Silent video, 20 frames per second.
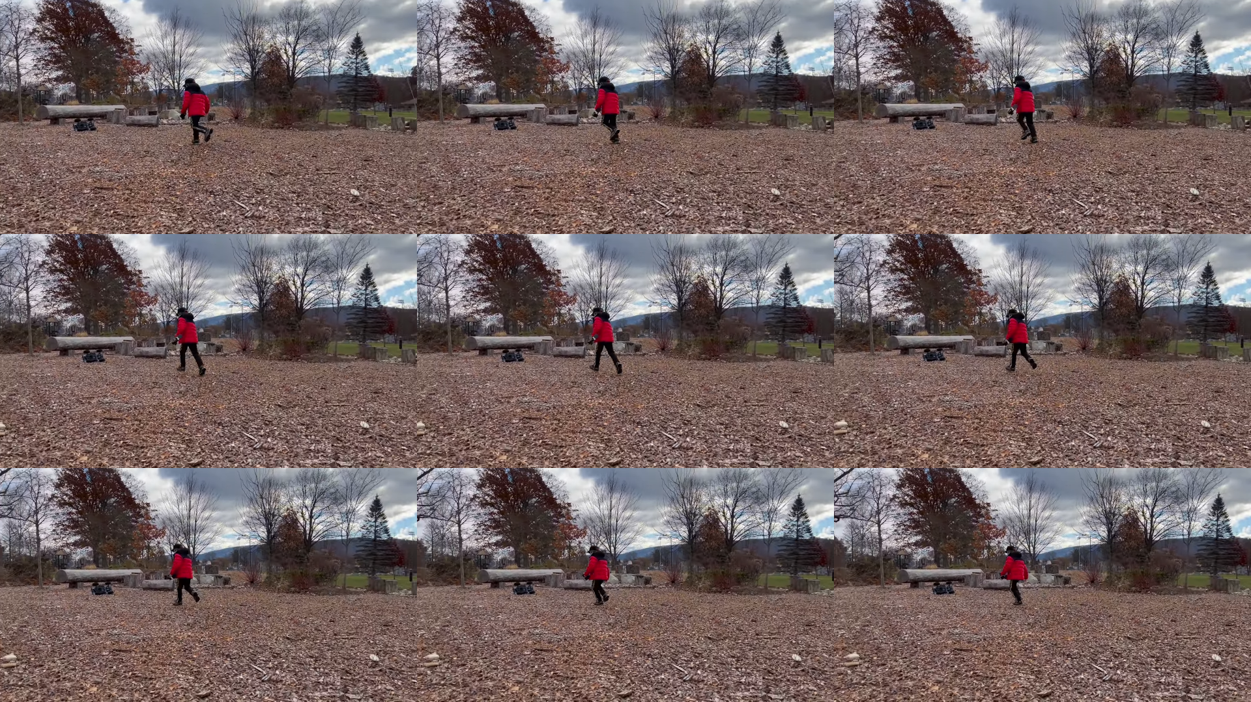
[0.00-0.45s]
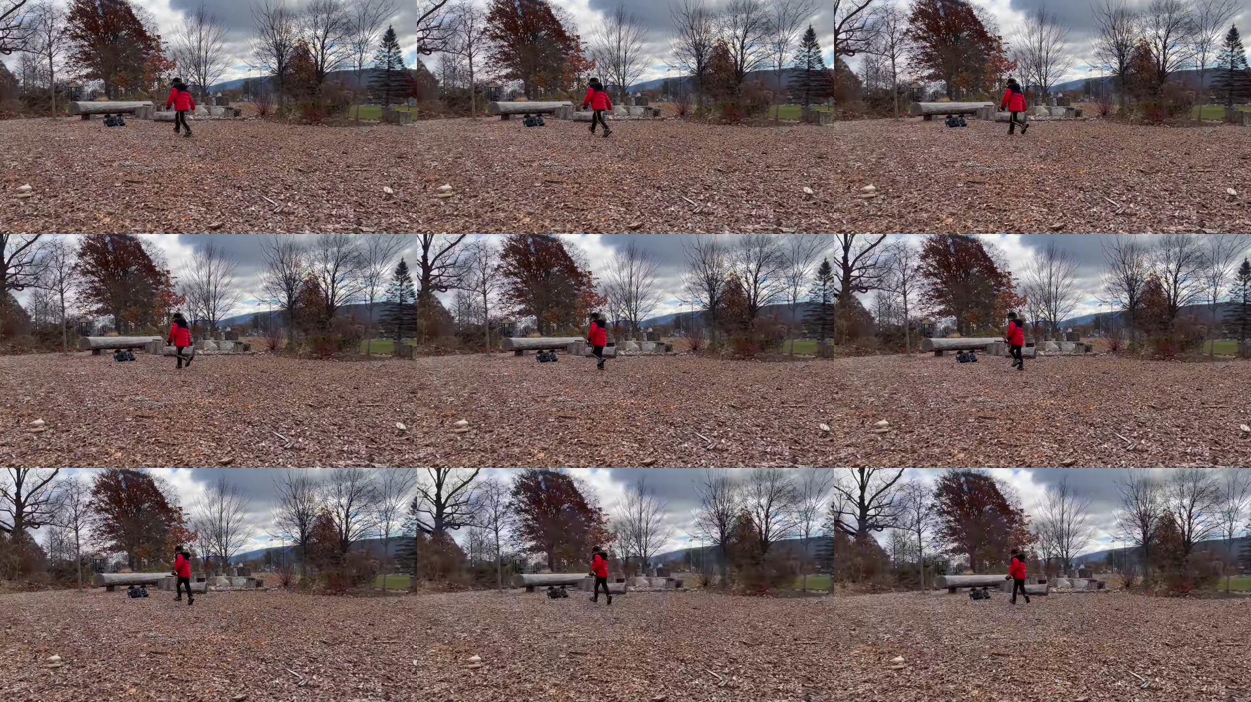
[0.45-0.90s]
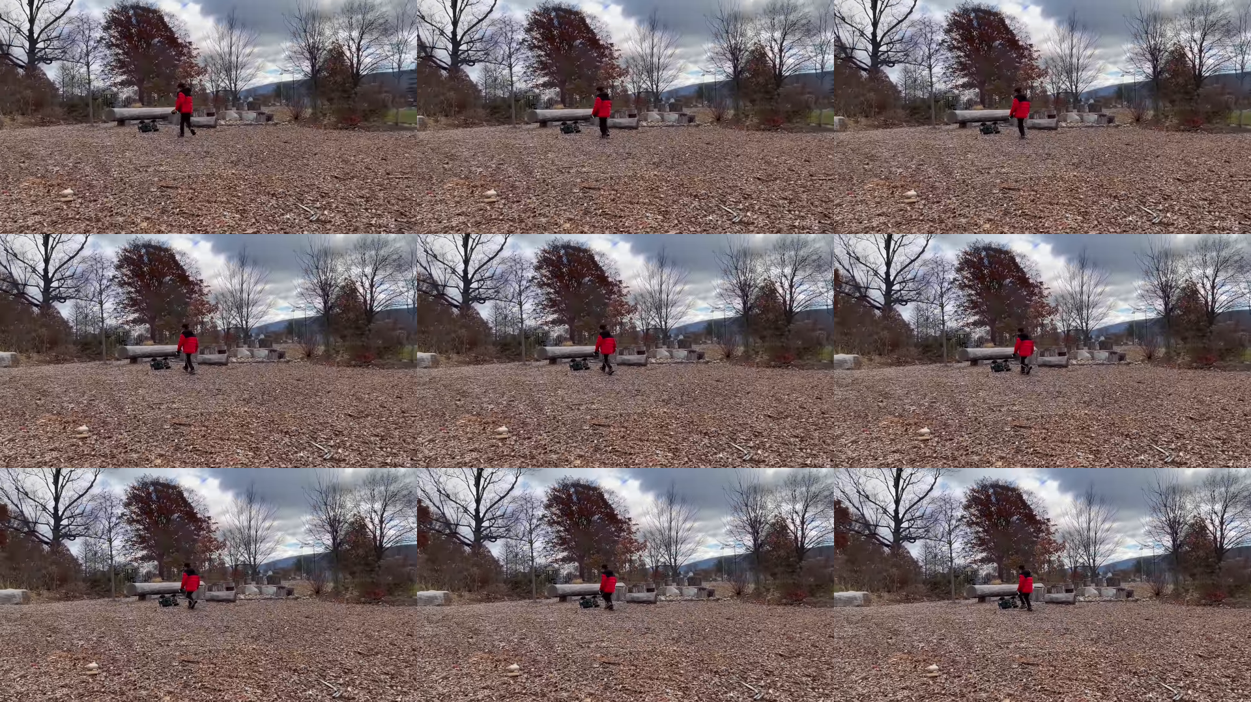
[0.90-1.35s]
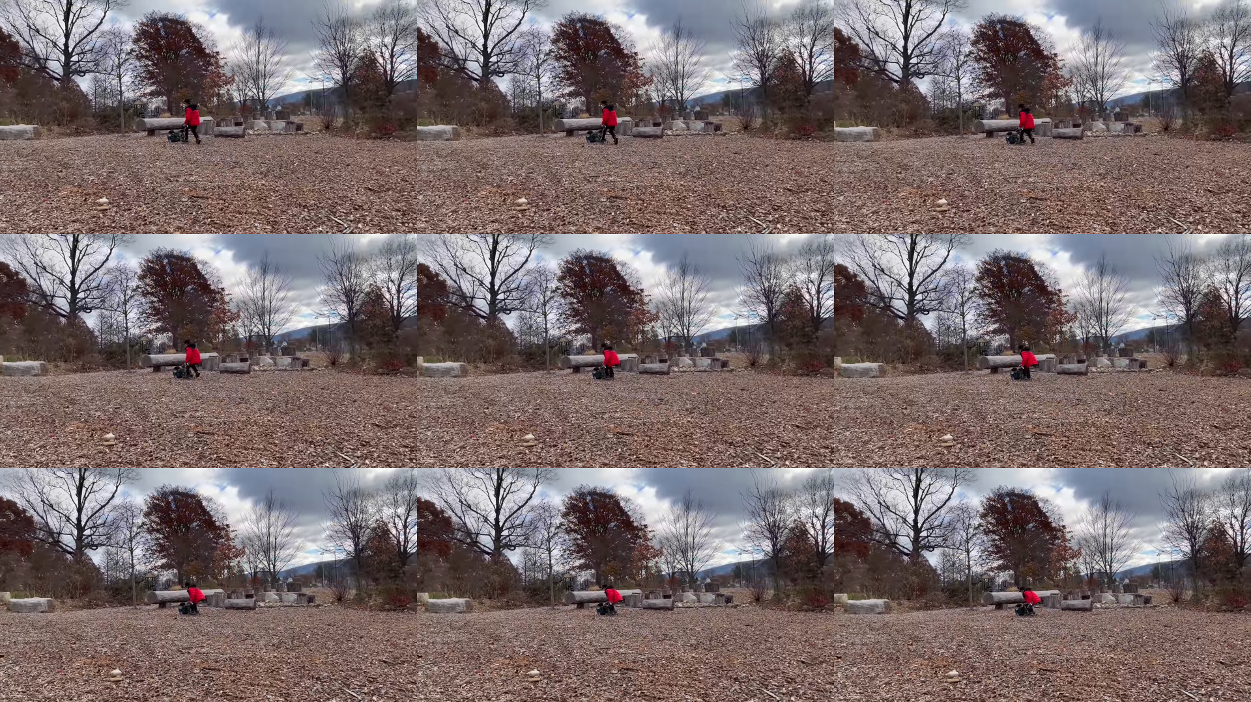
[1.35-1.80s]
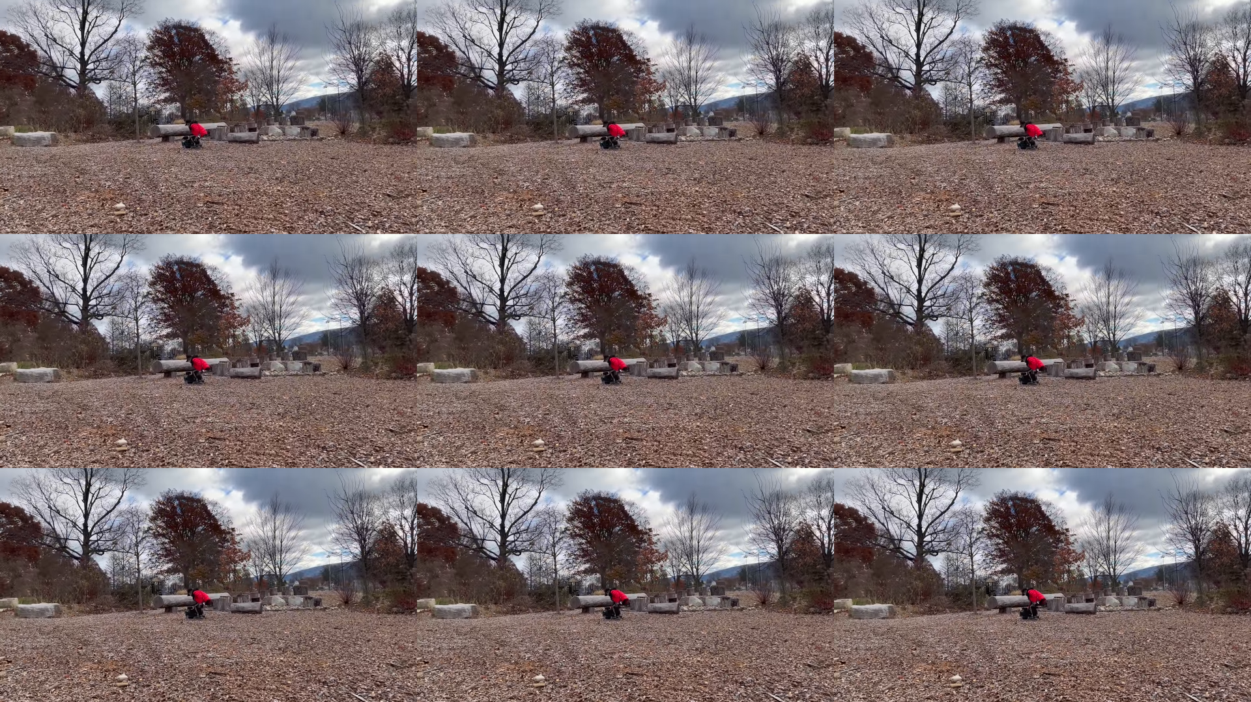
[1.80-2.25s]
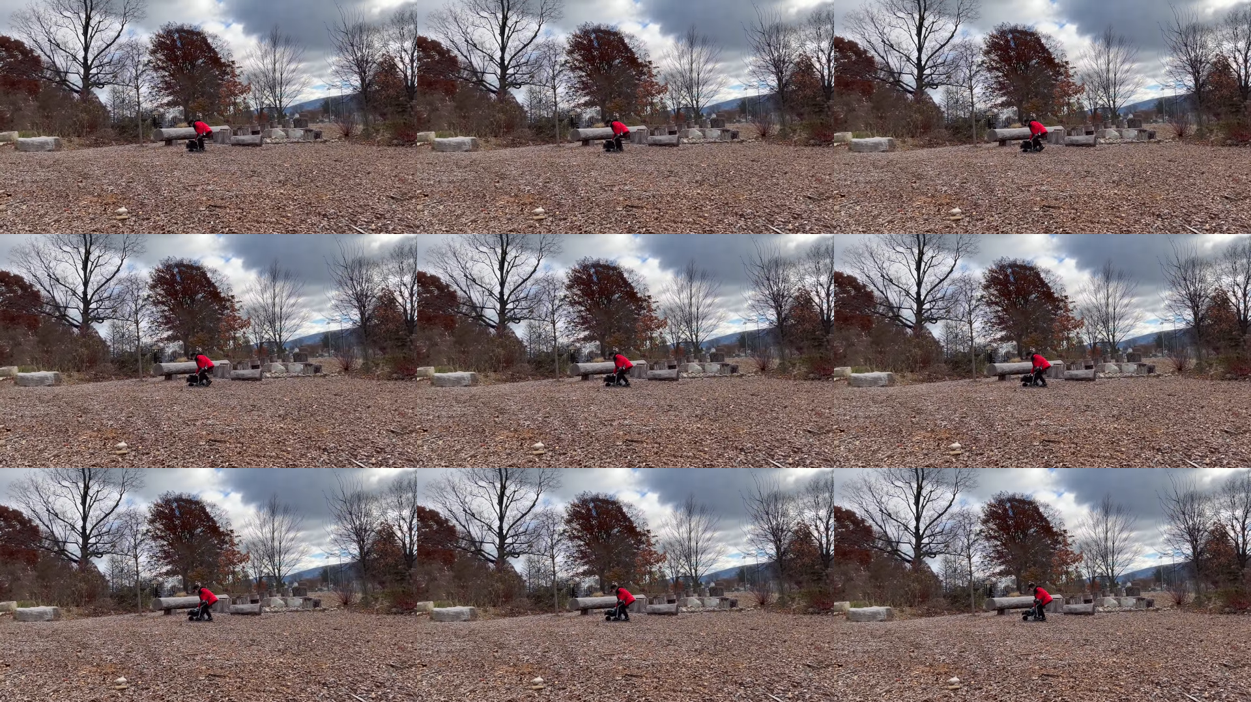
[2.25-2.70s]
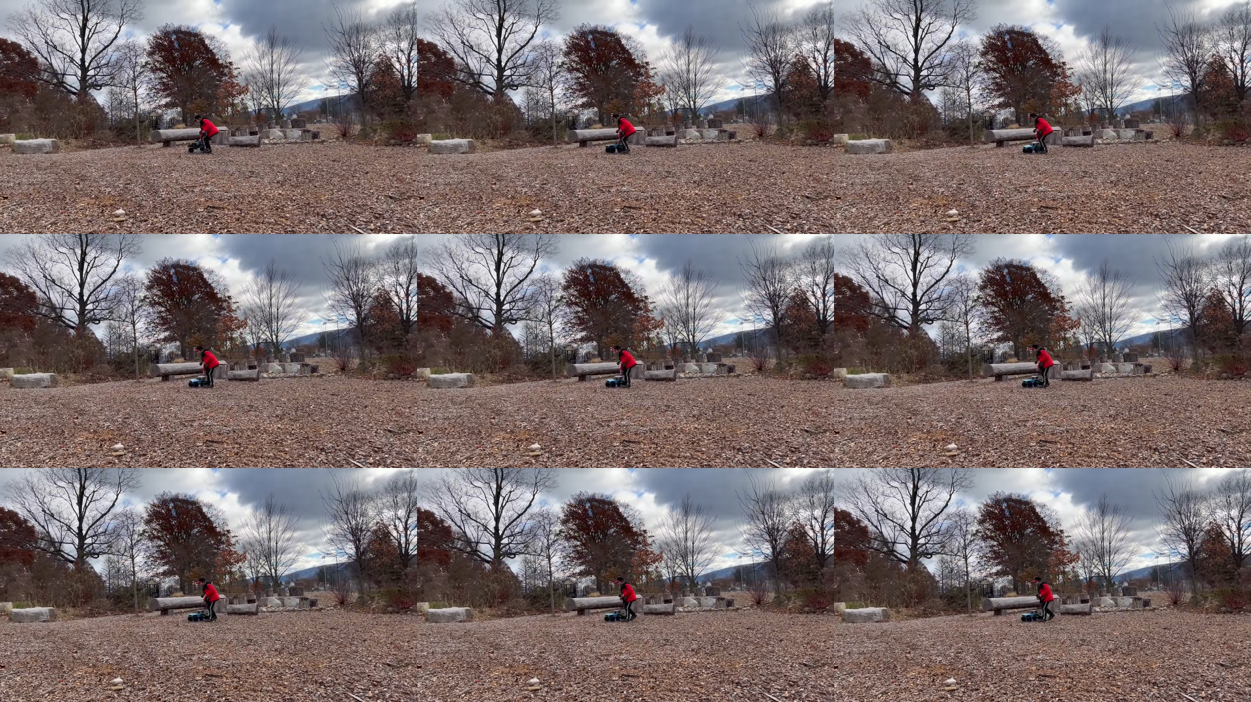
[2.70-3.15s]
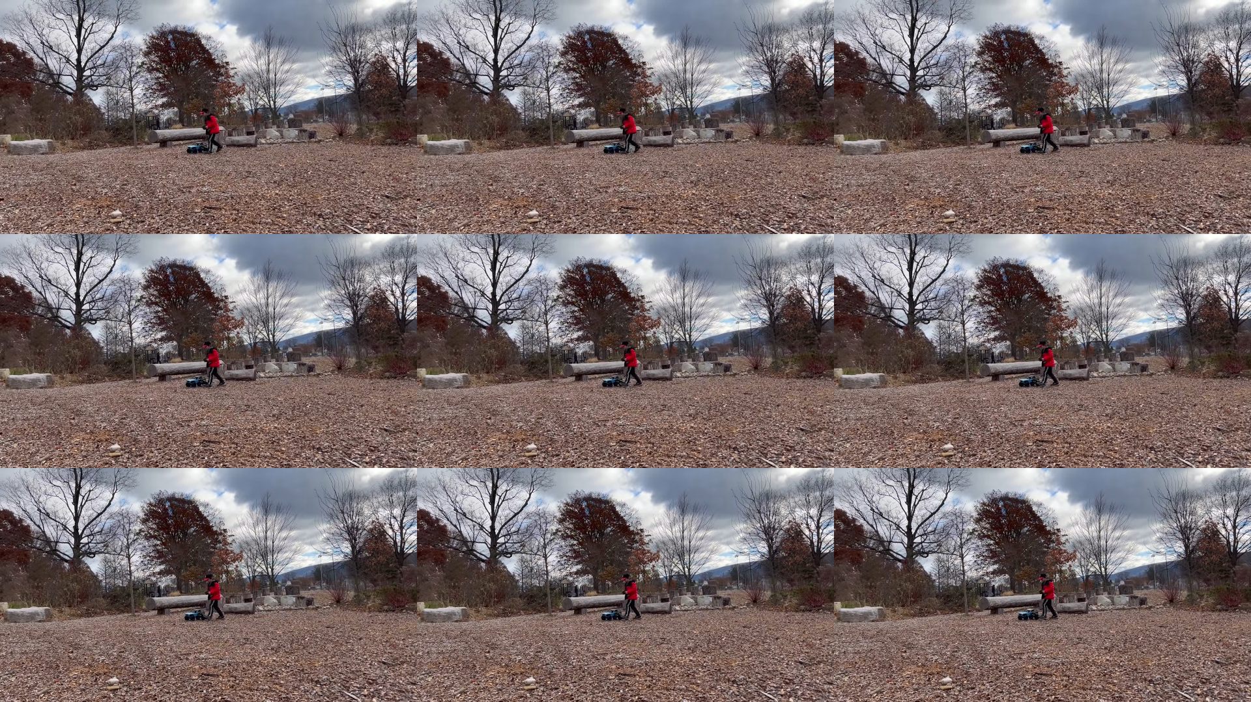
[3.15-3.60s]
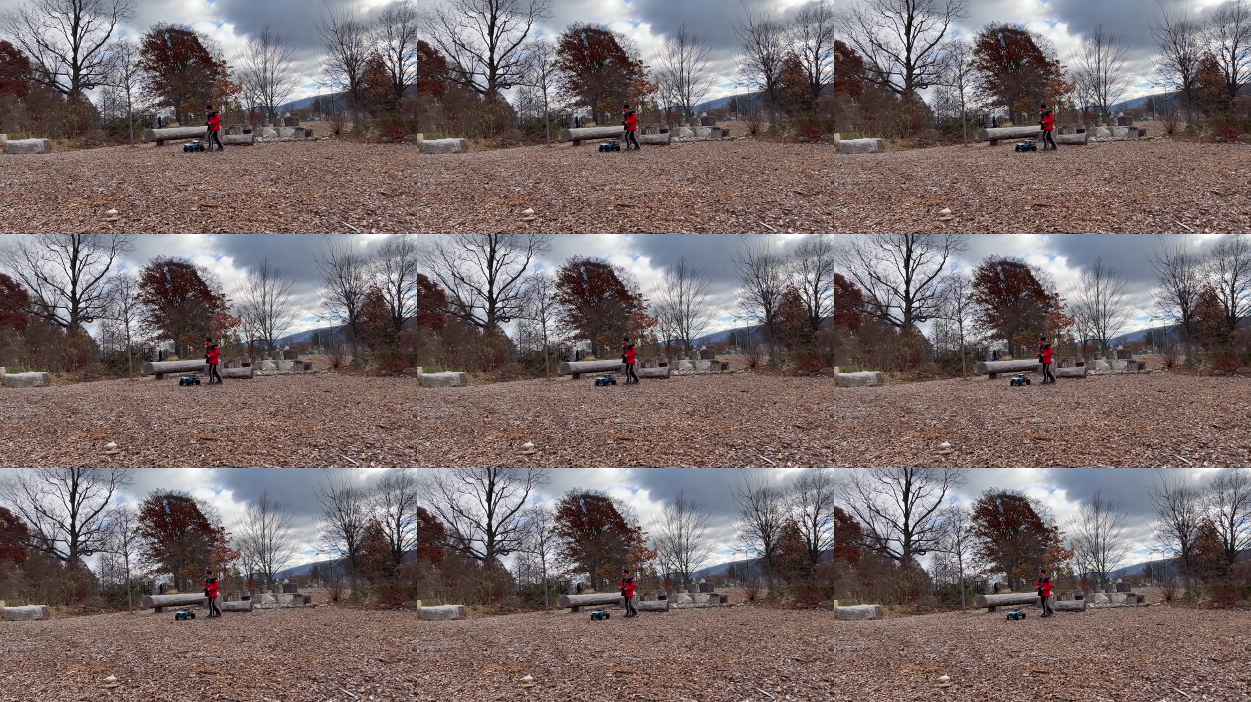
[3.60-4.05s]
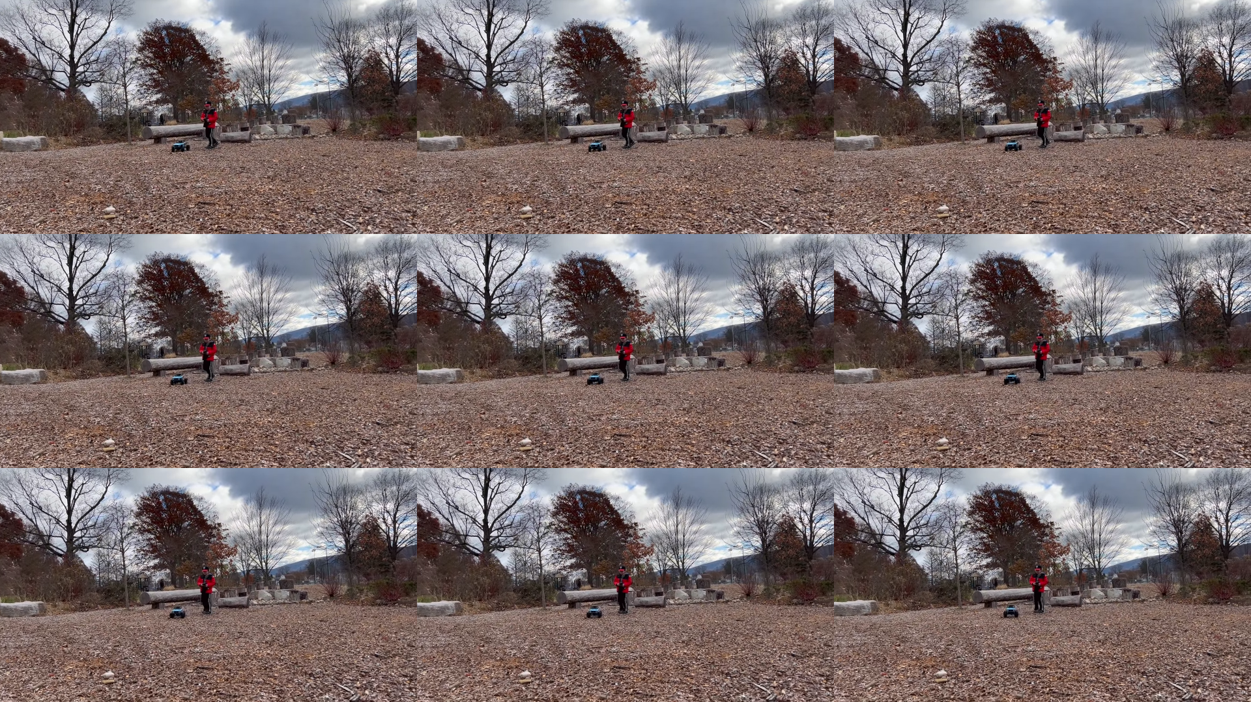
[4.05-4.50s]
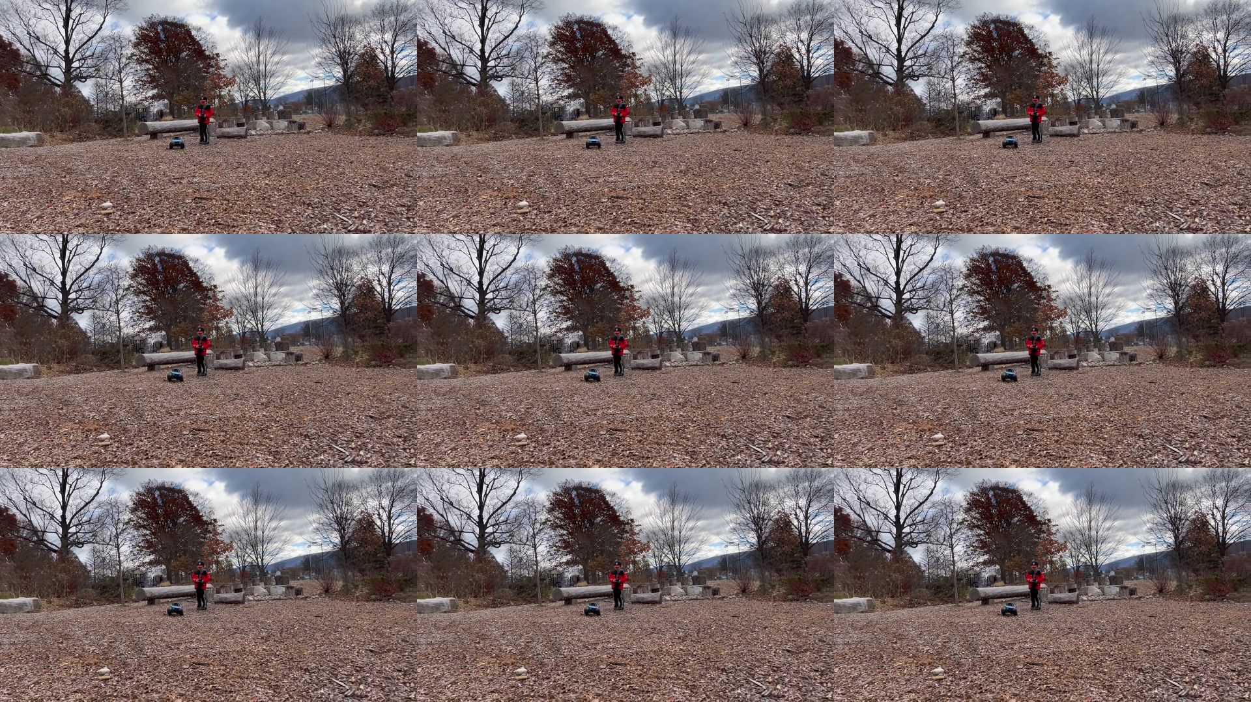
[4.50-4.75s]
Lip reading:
No face is visible, so there are no lips to read.